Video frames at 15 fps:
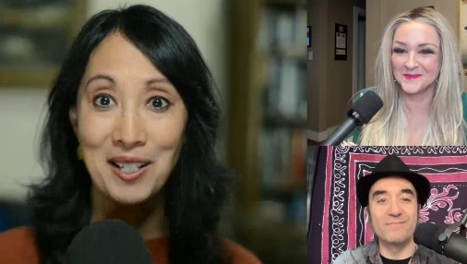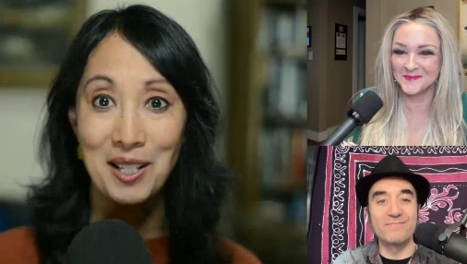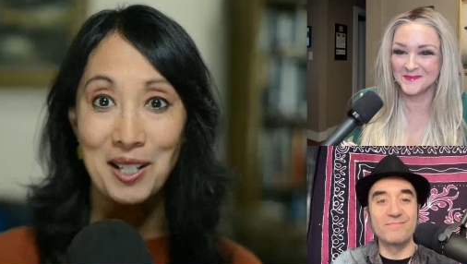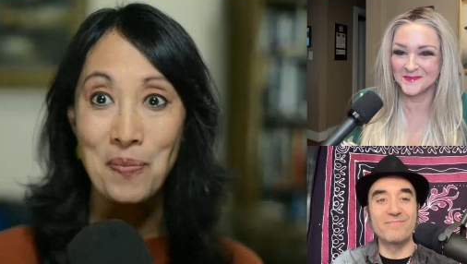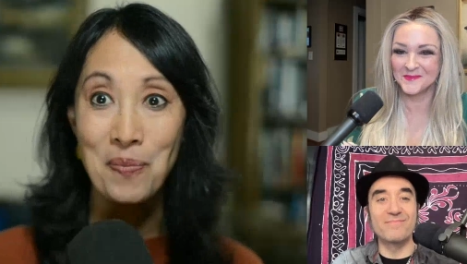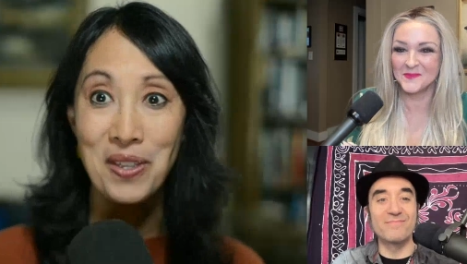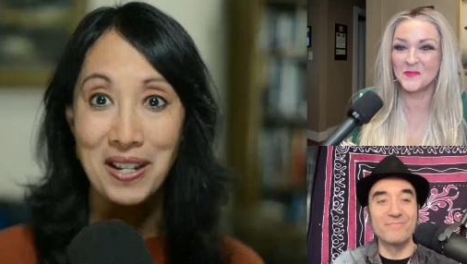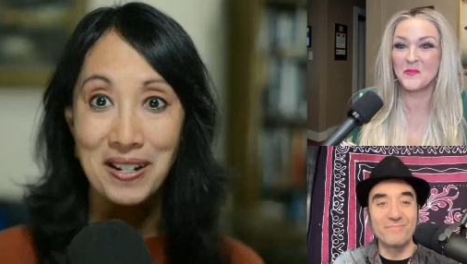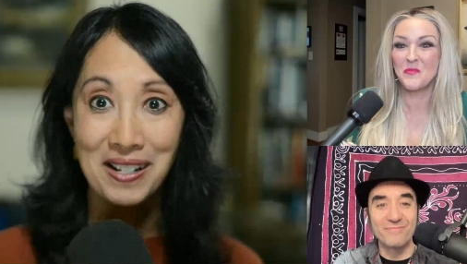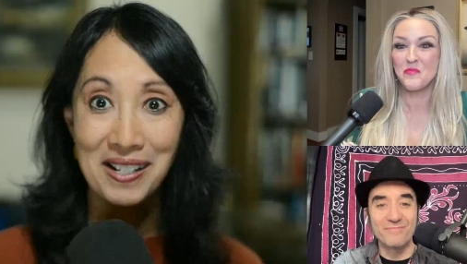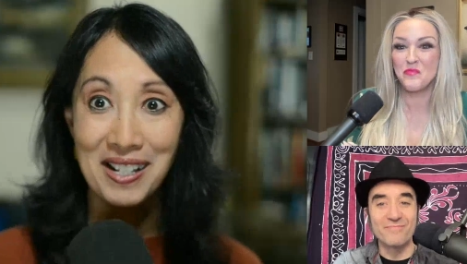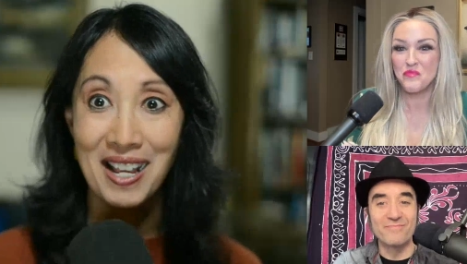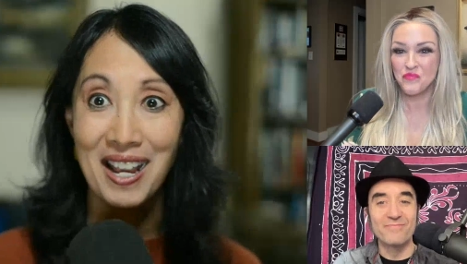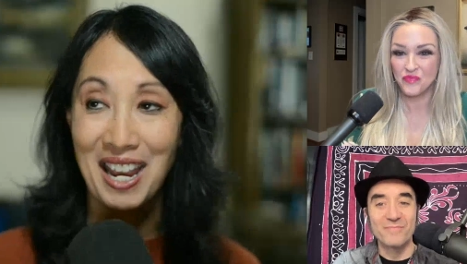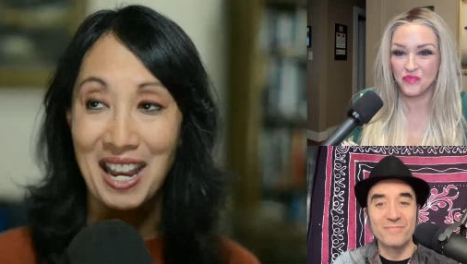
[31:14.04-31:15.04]
Speaker 1: something to
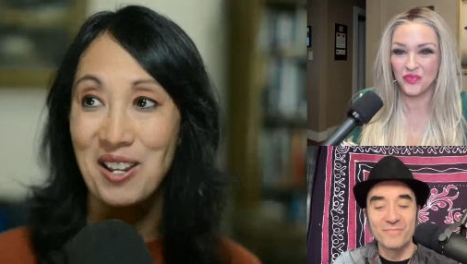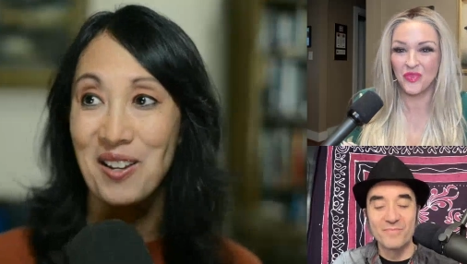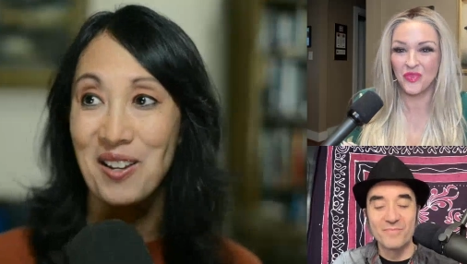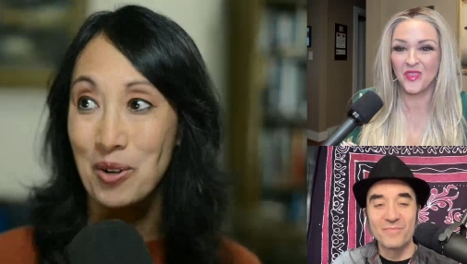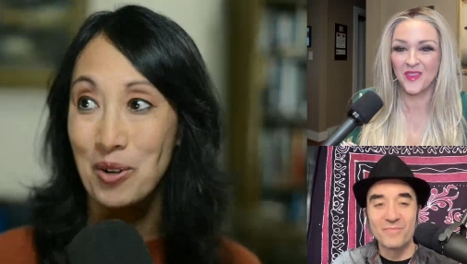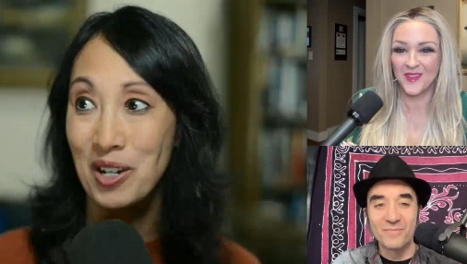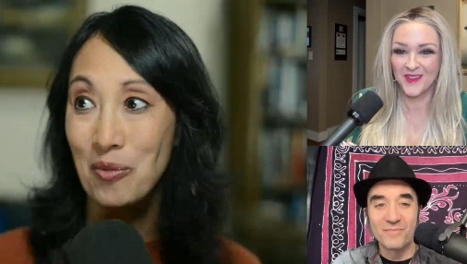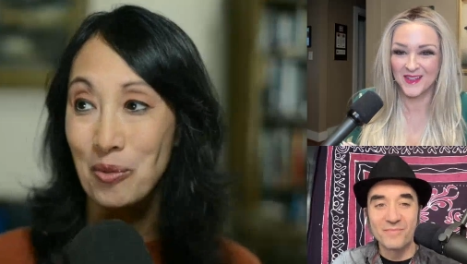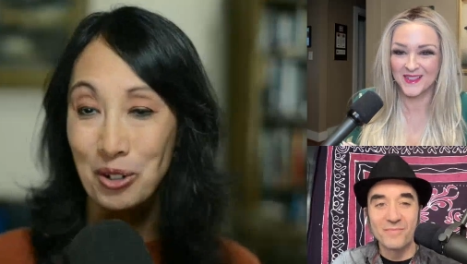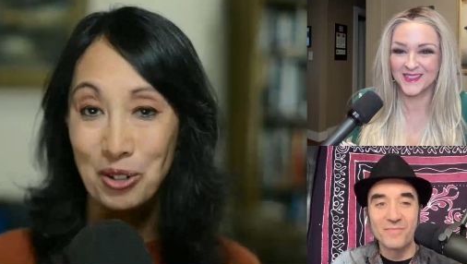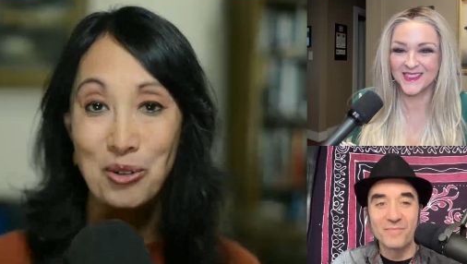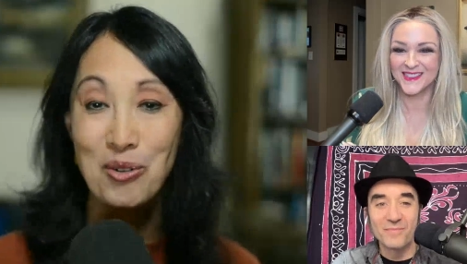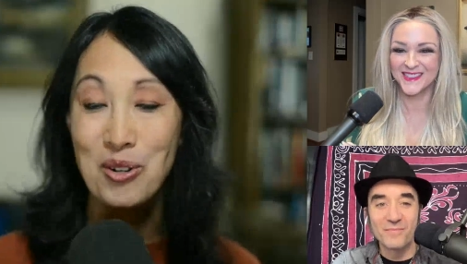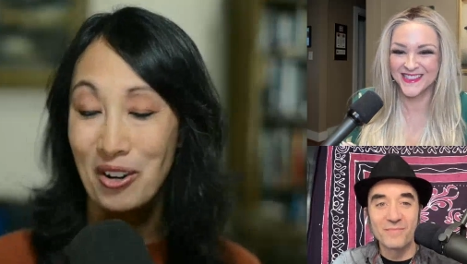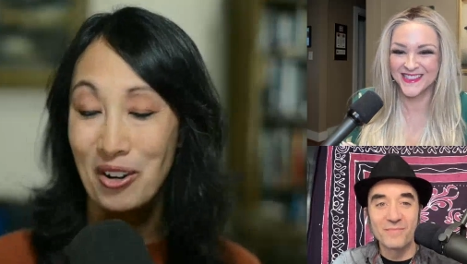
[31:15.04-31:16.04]
say, hey, we're, we're
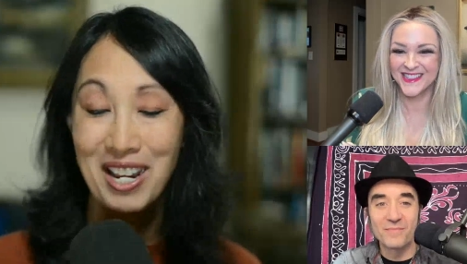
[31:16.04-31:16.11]
doing great.